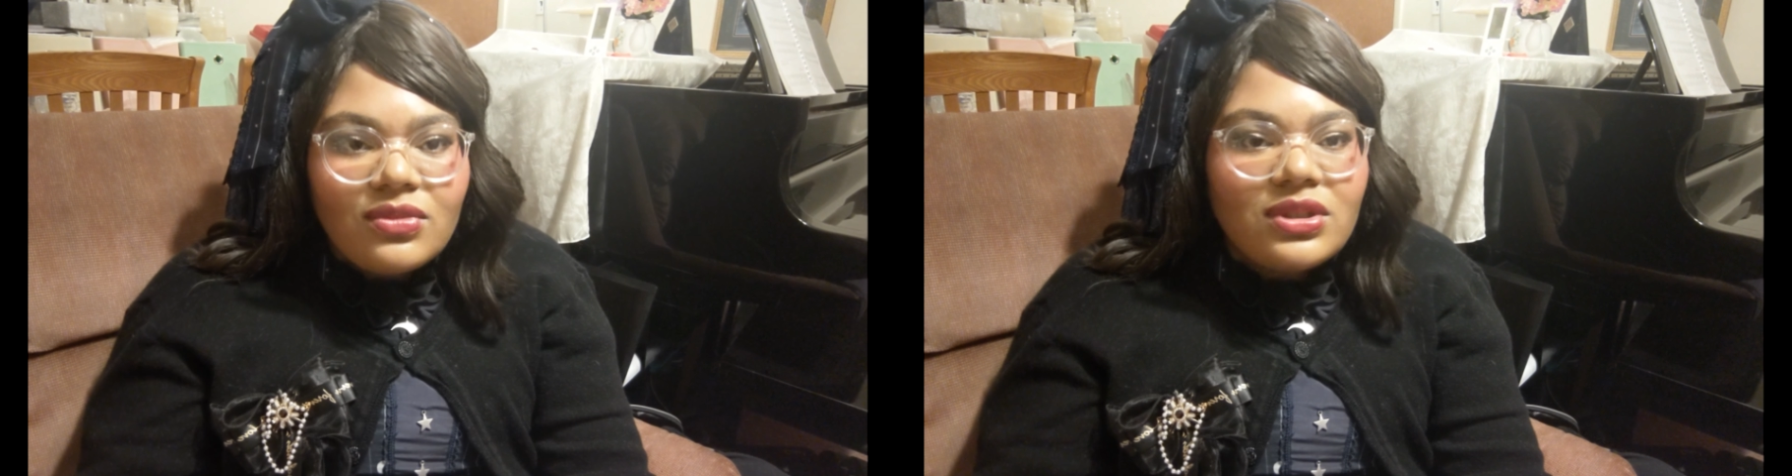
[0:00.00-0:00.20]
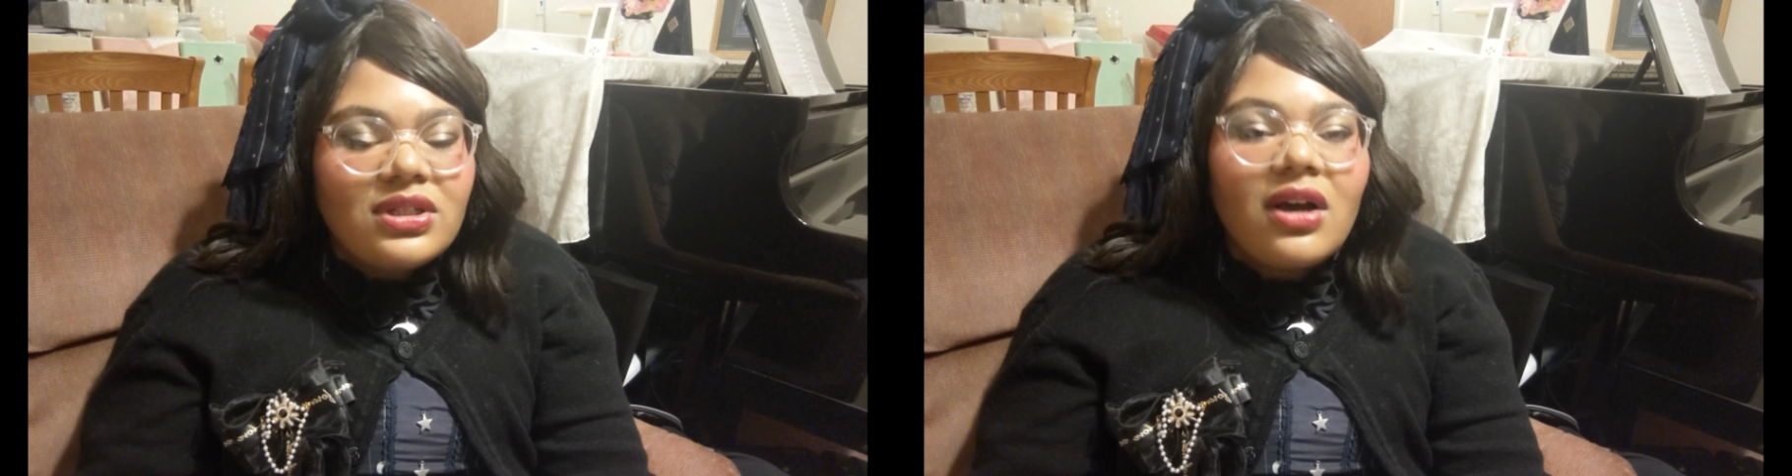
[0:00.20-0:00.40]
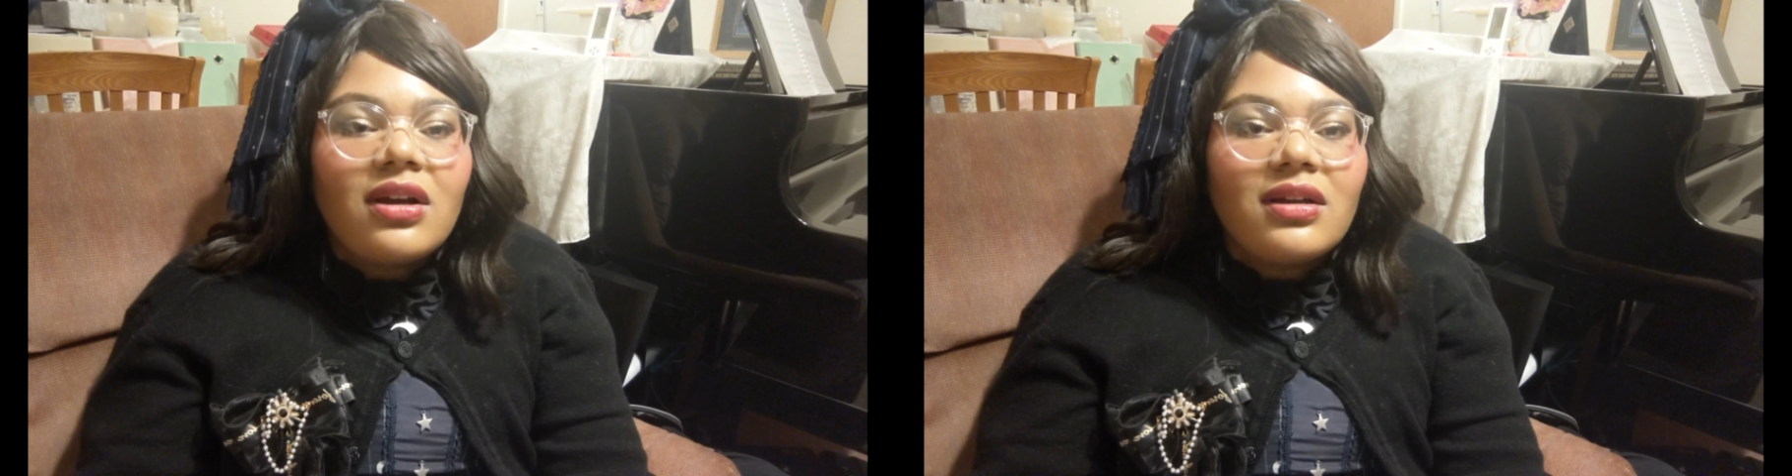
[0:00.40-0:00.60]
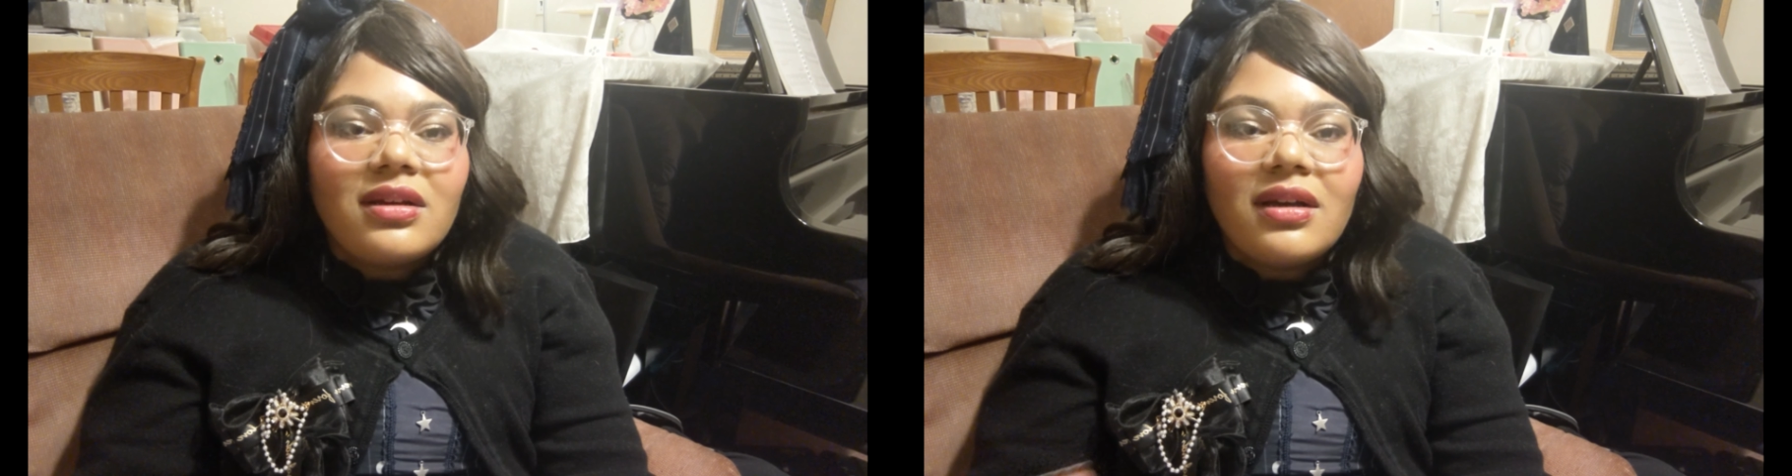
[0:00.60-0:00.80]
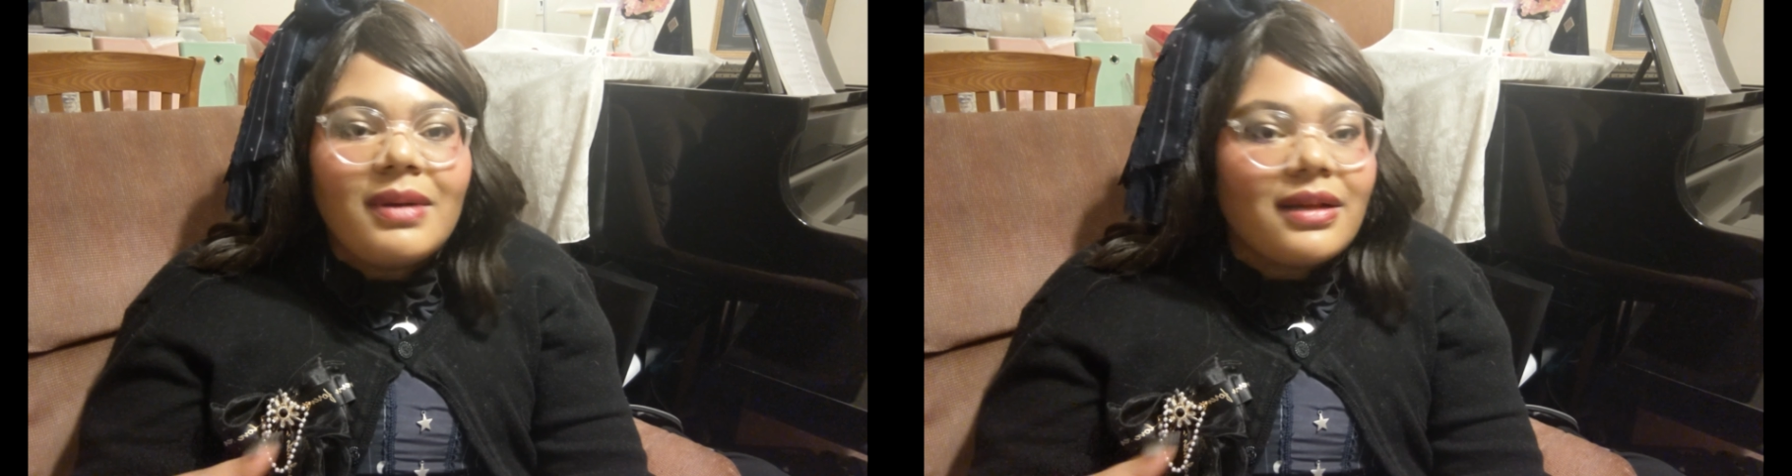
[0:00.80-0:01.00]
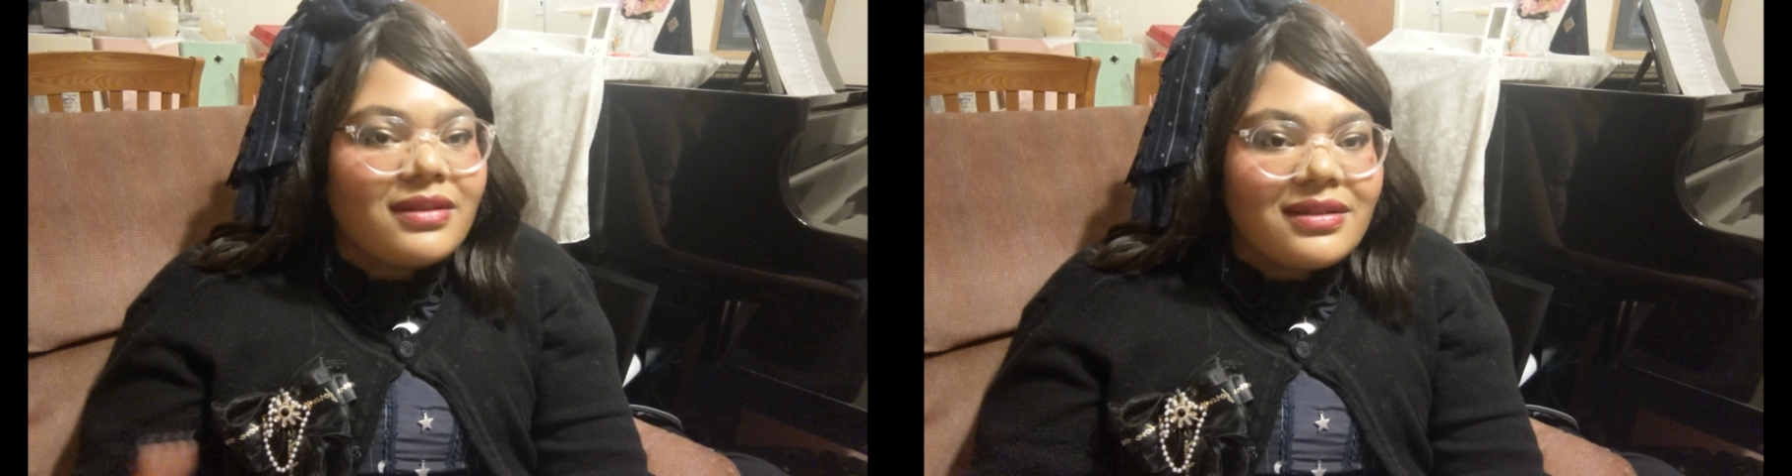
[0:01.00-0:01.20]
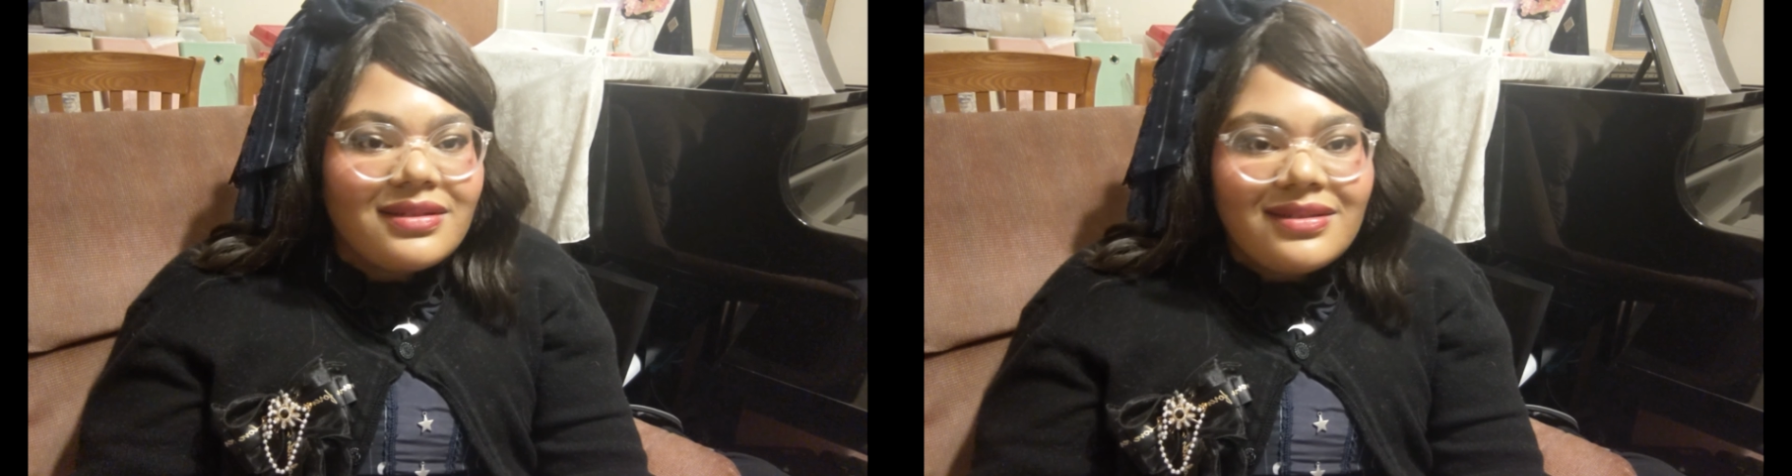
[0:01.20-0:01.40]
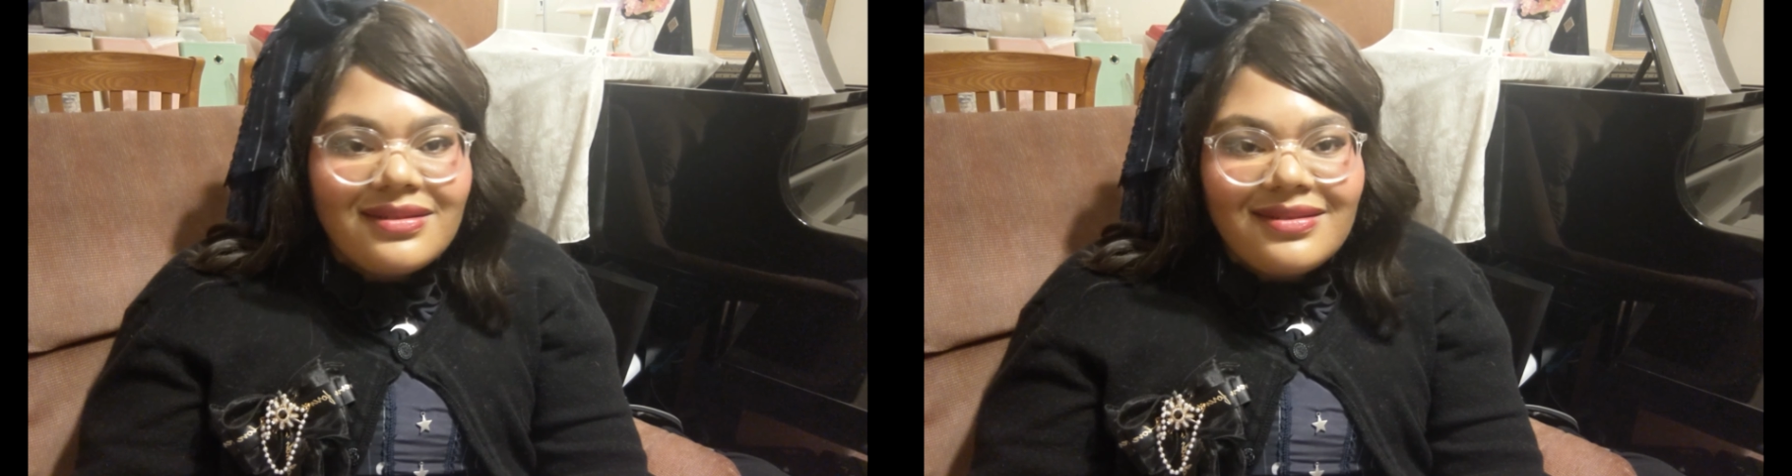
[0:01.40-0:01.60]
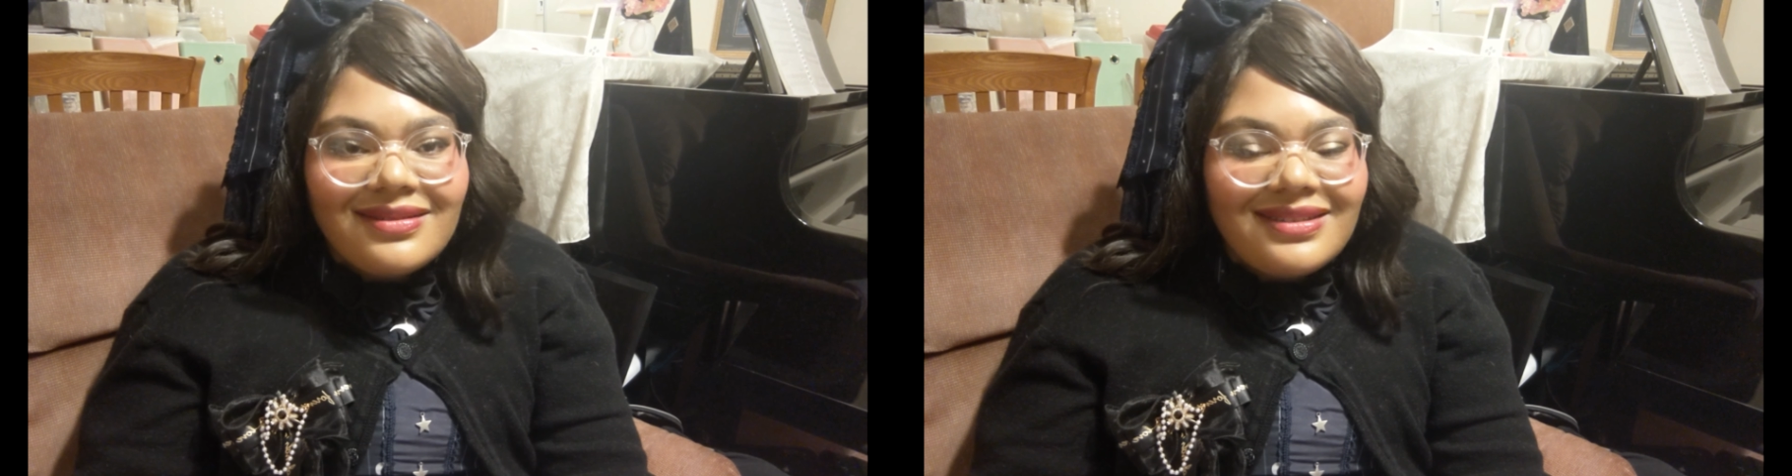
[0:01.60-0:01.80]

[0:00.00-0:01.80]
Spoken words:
would talk about this